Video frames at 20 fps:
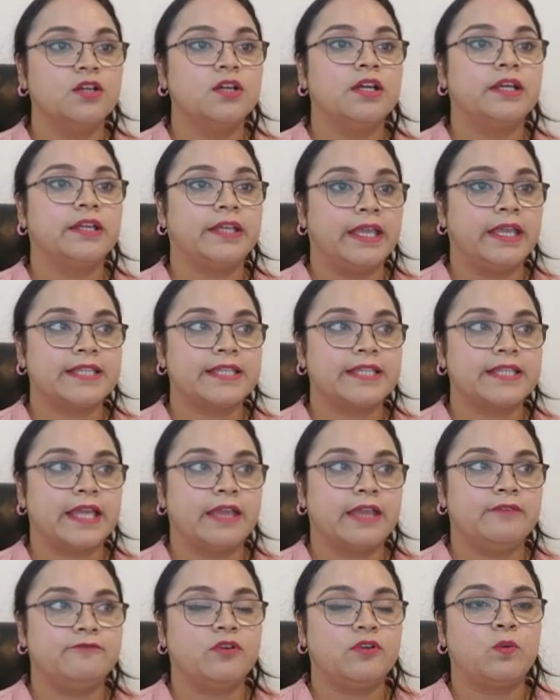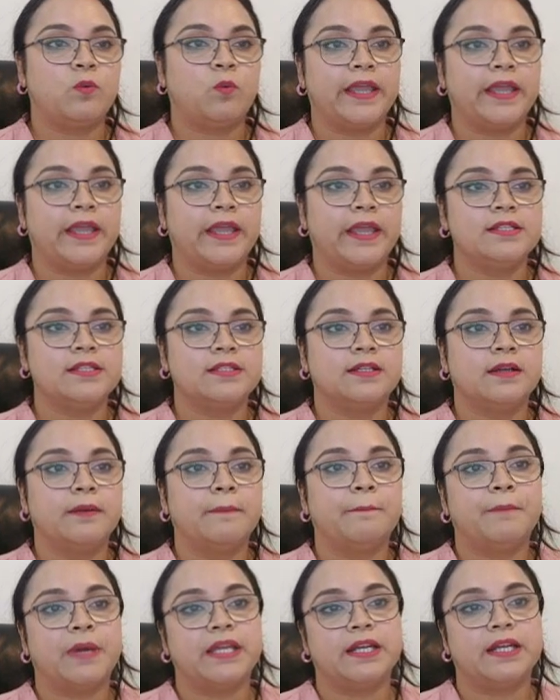gains time for white
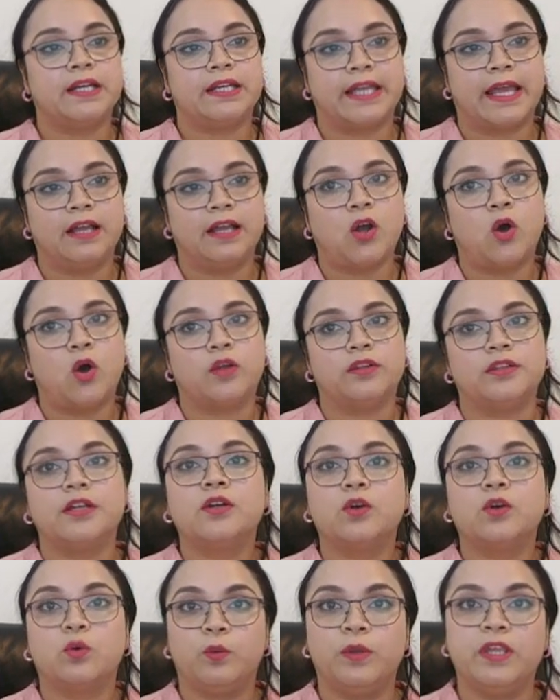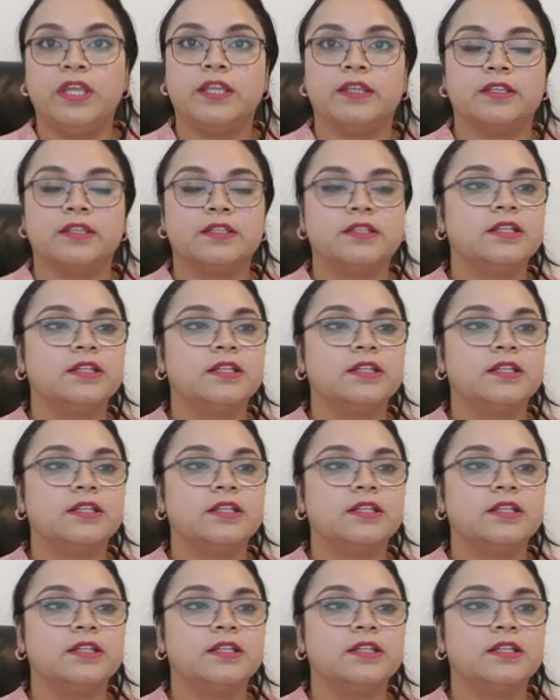by attack on the queen.